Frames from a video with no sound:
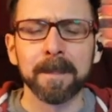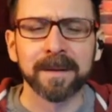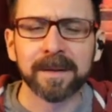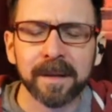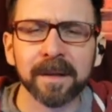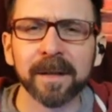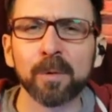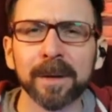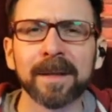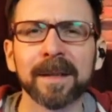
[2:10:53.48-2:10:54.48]
dealing
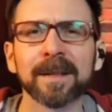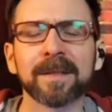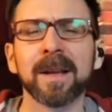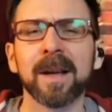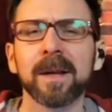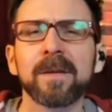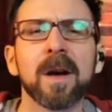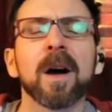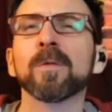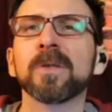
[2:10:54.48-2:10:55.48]
with this, not
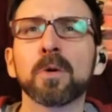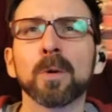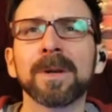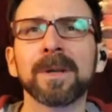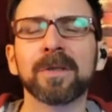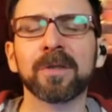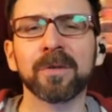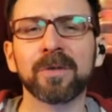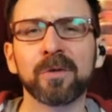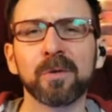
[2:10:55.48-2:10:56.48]
resorting
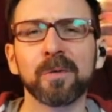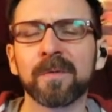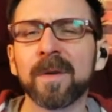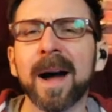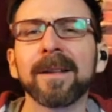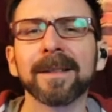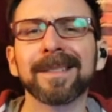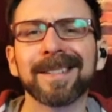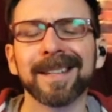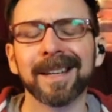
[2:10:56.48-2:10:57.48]
to violent
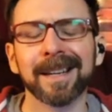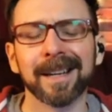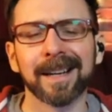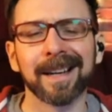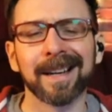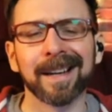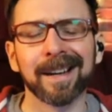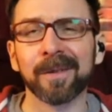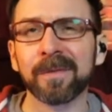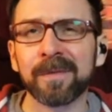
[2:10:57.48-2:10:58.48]

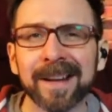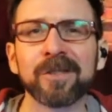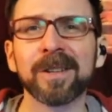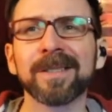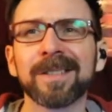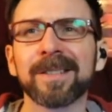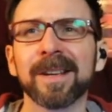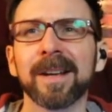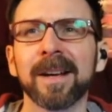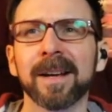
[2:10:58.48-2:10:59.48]
vengeance
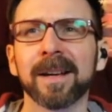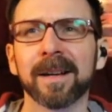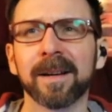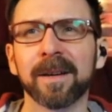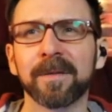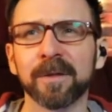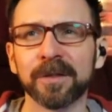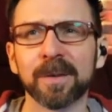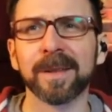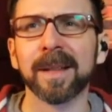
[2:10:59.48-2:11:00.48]
for
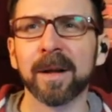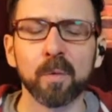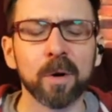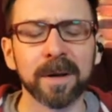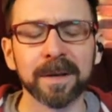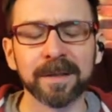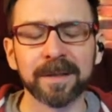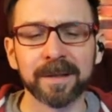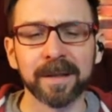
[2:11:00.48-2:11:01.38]
something that was